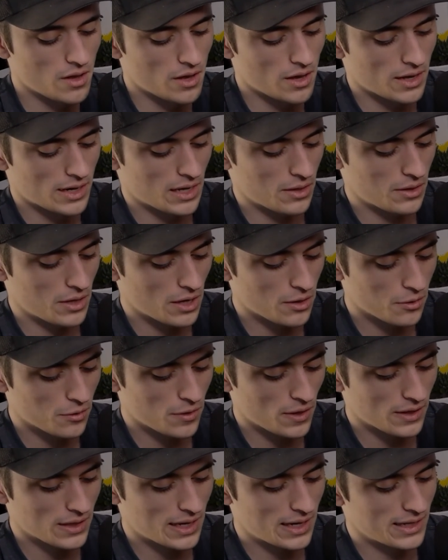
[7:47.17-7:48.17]
Now, the other
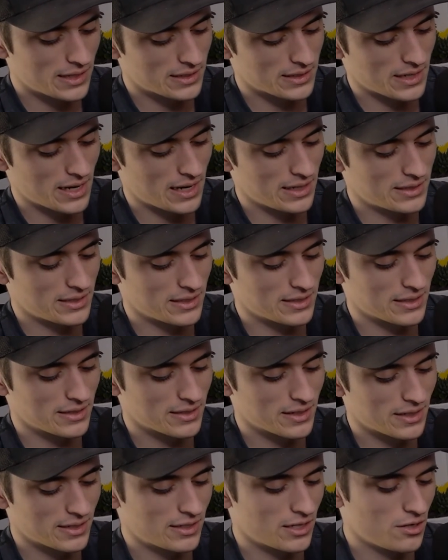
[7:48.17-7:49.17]
thing that is nice is it's
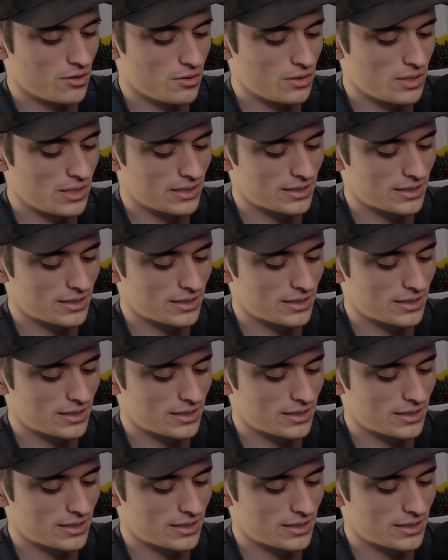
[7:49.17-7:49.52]
going to tell you the